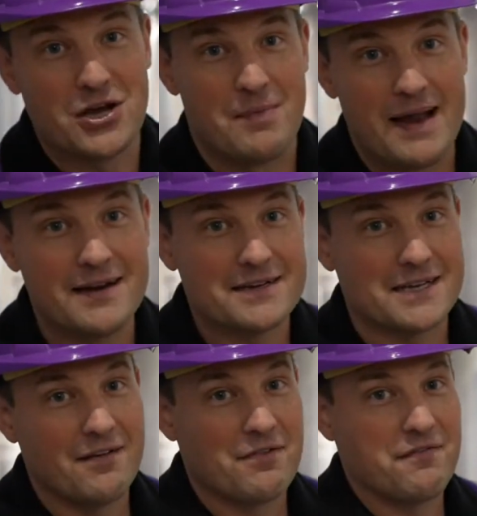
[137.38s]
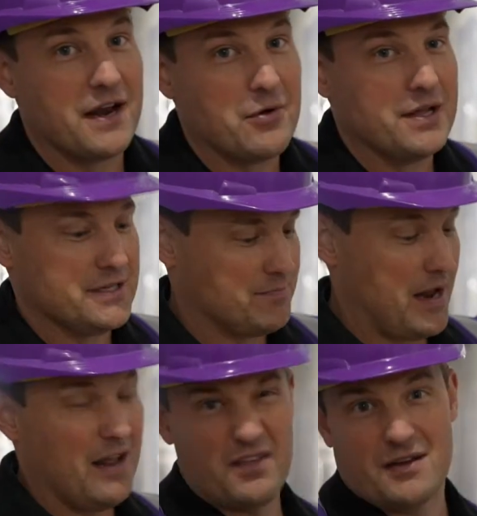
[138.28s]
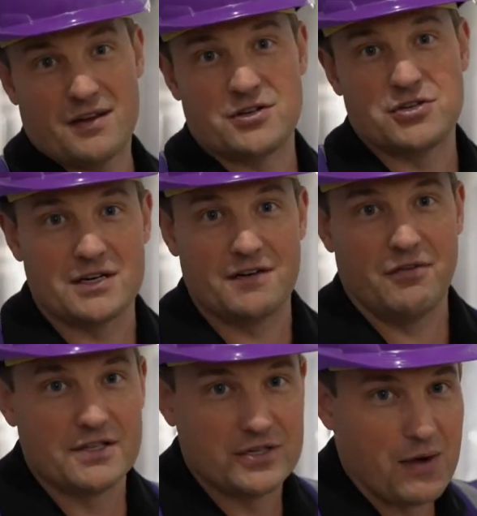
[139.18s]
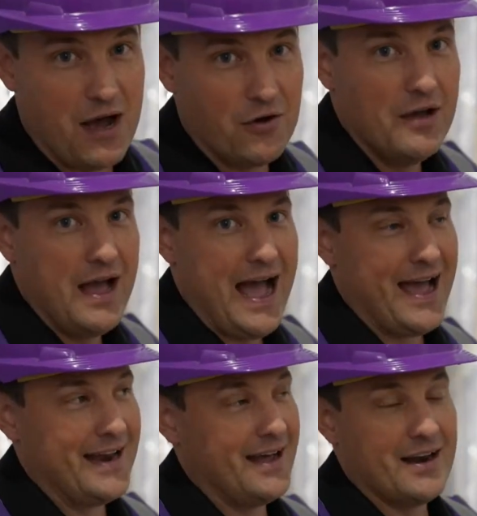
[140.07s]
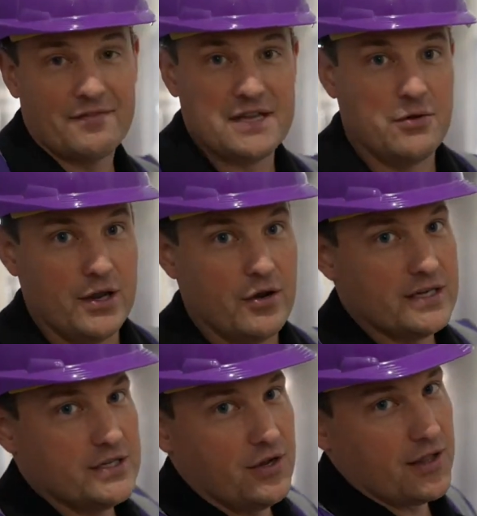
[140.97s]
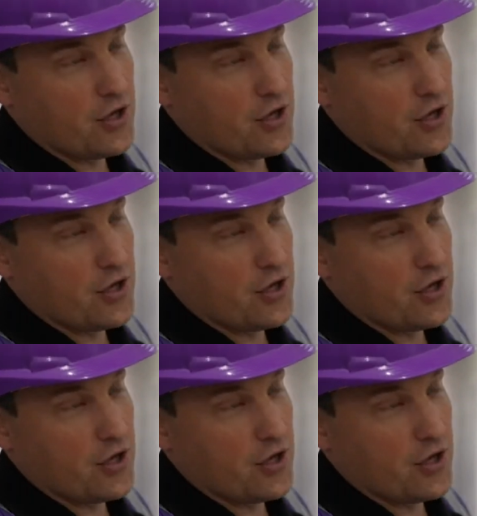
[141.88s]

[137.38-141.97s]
comment, because I love the funny ones, but I love the constructive ones as well, and I'd love to hear what you guys are doing in the